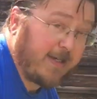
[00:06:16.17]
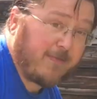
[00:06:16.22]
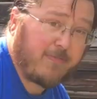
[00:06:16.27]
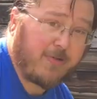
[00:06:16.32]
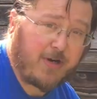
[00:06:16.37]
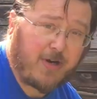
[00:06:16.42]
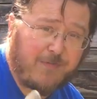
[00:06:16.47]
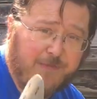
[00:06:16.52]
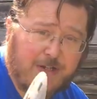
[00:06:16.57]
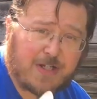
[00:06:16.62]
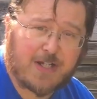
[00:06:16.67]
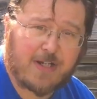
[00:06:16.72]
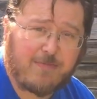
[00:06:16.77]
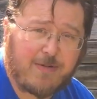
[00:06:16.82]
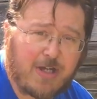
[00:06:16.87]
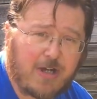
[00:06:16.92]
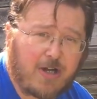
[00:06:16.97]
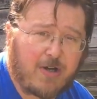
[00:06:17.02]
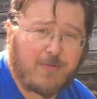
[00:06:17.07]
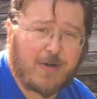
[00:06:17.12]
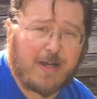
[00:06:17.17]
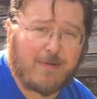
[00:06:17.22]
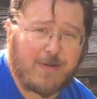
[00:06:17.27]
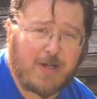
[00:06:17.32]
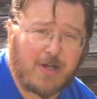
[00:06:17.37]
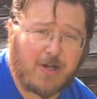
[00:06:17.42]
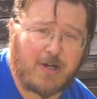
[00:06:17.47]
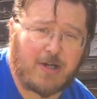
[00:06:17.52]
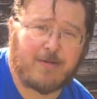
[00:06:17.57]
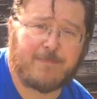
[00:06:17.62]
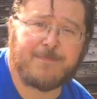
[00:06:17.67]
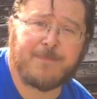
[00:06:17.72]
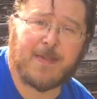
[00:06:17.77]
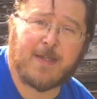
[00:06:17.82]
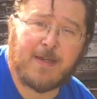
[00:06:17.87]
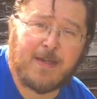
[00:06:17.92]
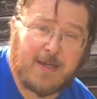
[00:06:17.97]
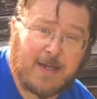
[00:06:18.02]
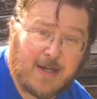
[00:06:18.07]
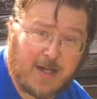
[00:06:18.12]
But obviously we are where we are,
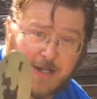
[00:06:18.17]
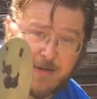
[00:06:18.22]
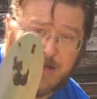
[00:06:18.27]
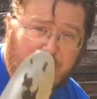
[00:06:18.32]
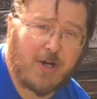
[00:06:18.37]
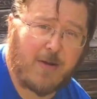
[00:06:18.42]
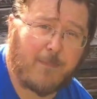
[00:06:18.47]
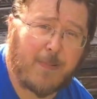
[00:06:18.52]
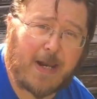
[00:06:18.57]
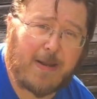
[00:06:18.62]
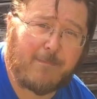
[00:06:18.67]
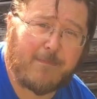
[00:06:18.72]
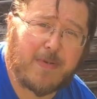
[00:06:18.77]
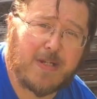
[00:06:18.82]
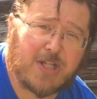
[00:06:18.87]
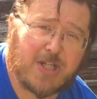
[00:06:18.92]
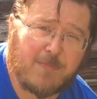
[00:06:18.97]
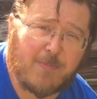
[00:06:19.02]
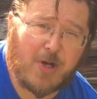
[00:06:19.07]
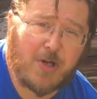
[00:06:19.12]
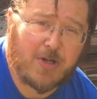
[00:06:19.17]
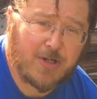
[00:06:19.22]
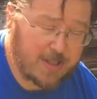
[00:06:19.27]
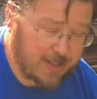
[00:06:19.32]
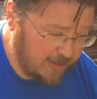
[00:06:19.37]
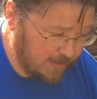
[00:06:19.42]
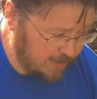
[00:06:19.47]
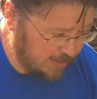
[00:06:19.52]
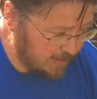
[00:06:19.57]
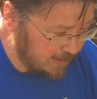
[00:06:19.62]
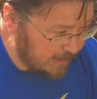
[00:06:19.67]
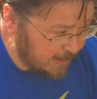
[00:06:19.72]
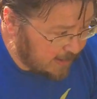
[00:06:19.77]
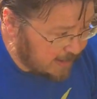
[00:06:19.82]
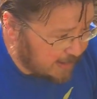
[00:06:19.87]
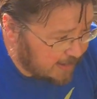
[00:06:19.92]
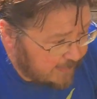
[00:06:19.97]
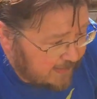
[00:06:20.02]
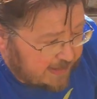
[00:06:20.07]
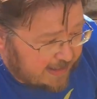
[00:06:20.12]
and I'm going to plant my tomatoes.
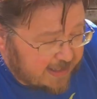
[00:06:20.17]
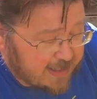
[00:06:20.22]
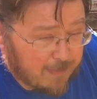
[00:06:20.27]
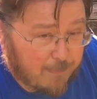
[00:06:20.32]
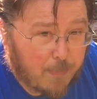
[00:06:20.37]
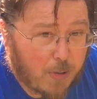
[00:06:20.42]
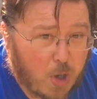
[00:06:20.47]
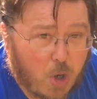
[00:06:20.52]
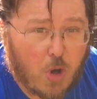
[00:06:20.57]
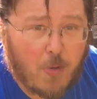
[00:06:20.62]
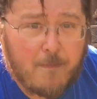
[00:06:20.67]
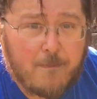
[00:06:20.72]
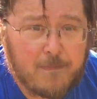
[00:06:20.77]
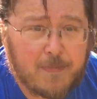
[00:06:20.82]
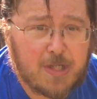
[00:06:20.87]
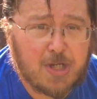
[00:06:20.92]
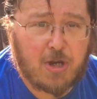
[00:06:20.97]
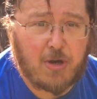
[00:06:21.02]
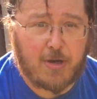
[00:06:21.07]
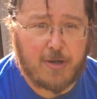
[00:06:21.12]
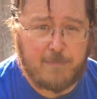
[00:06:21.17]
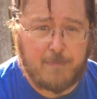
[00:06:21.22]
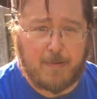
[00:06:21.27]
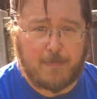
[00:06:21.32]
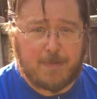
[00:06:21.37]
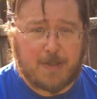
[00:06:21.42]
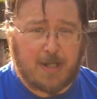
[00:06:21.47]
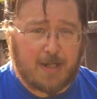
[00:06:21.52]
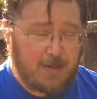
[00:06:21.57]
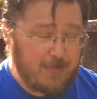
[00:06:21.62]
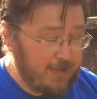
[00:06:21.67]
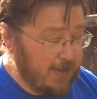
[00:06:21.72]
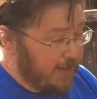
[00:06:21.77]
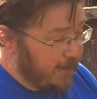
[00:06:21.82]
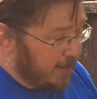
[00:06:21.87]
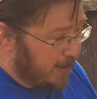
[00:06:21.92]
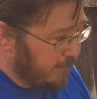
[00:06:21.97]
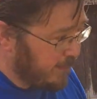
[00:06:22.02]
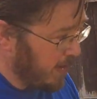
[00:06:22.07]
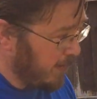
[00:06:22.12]
And this is a plum type, so
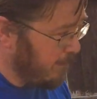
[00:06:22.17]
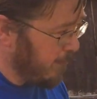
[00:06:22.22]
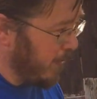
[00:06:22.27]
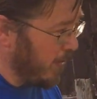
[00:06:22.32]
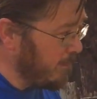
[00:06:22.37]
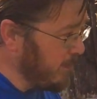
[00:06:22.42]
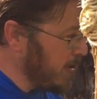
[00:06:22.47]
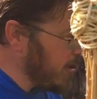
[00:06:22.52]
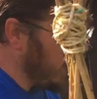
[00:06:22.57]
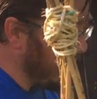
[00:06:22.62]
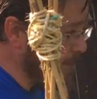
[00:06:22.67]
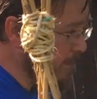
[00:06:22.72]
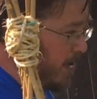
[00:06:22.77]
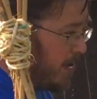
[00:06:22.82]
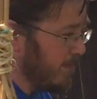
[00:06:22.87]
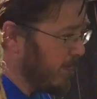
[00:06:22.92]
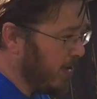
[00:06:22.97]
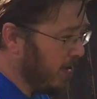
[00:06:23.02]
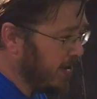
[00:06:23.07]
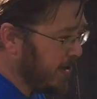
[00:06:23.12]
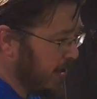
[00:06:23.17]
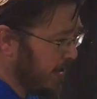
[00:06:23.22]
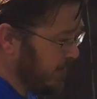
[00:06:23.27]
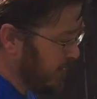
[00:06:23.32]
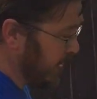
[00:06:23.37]
I've got a plum type tomato